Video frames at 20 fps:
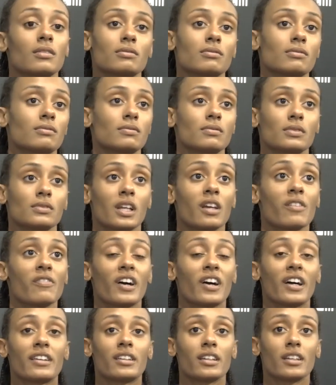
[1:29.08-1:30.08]
If I
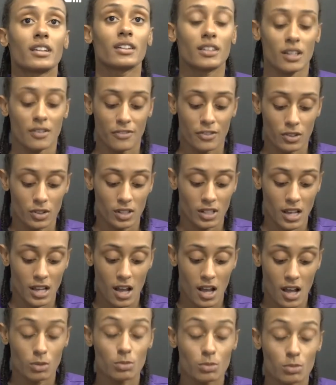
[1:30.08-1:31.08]
did differently, I hope
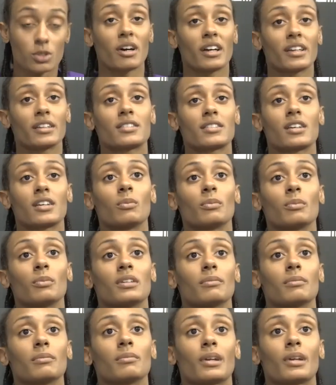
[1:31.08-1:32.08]
somebody tell me, but
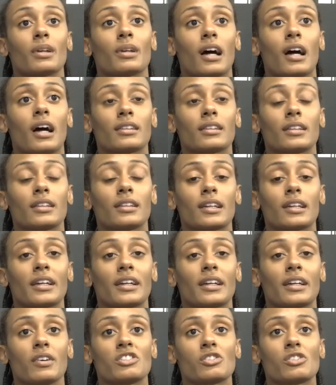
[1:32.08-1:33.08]
I think I gave
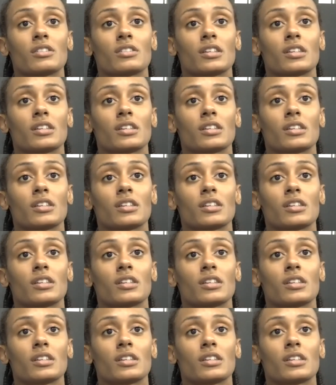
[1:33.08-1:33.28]
110.